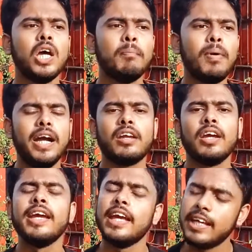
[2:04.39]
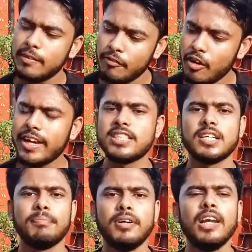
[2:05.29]
But for
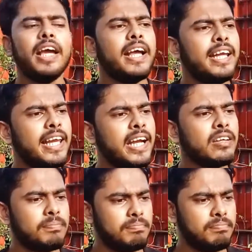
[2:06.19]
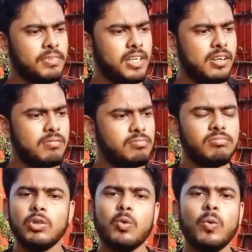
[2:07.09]
example, let
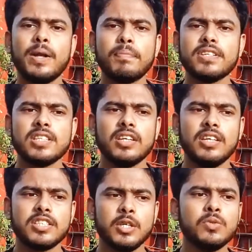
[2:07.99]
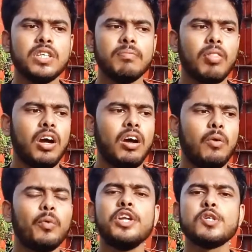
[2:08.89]
one person is using
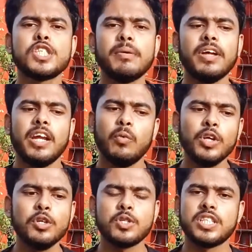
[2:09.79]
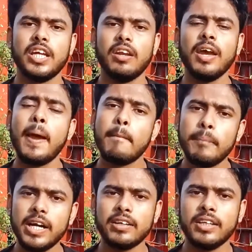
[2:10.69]
Windows 7 and Windows 10,
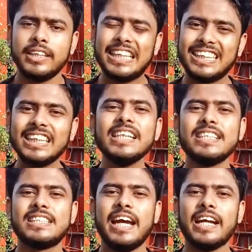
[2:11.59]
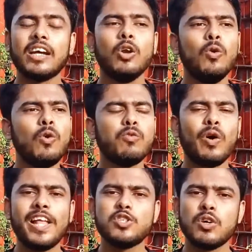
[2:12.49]
but the thing is that no
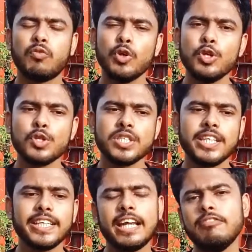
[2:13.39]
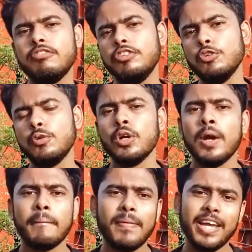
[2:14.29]
files of Windows 10 can be viewed
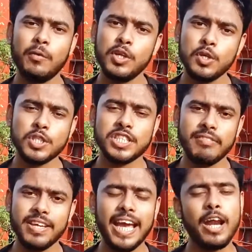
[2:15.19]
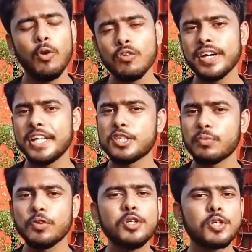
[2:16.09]
by Windows 7 and no files of
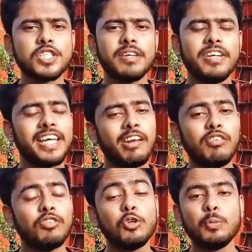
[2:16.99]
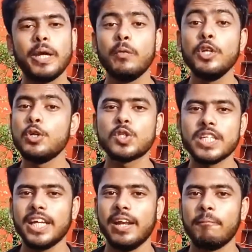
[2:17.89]
Windows 7 can be viewed by Windows
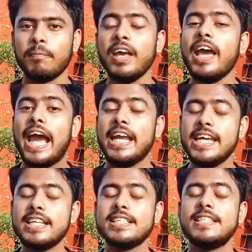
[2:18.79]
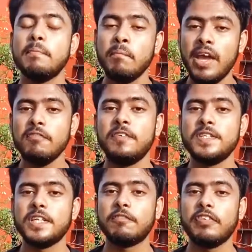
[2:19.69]
10. And it is the main
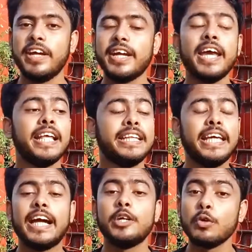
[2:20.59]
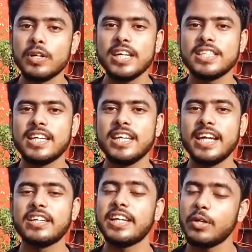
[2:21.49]
feature, friend. They are totally
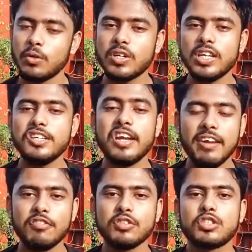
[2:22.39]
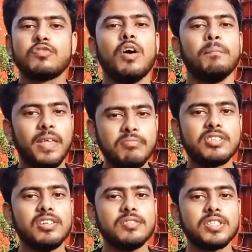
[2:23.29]
segregated and totally divorced from
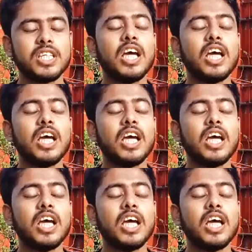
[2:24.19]
themselves.